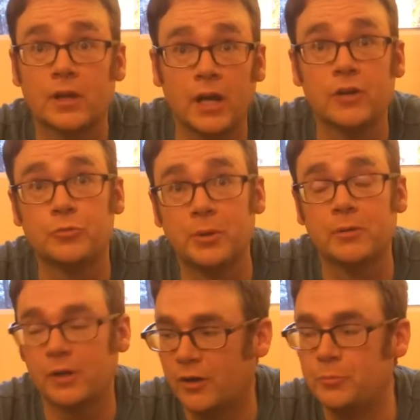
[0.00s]

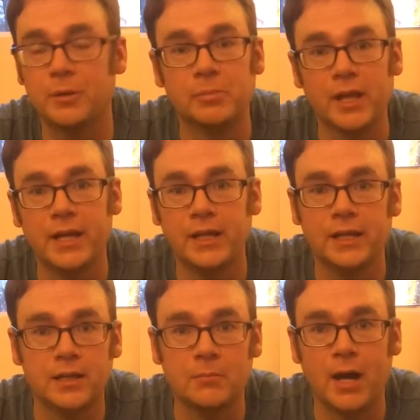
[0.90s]
I've been planning
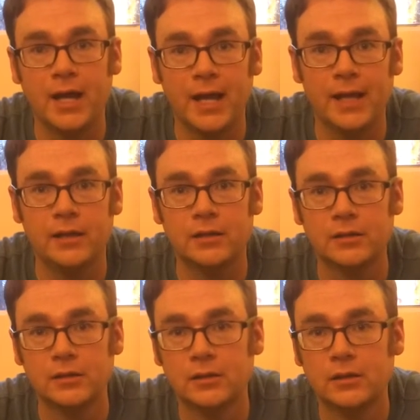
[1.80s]
it in my head.
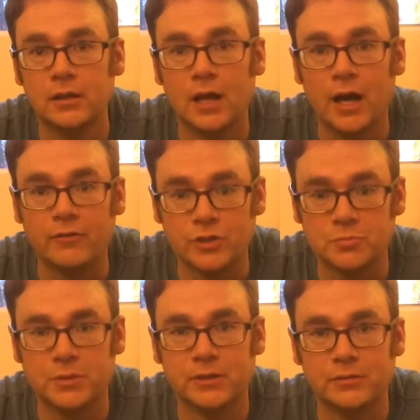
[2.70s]
I was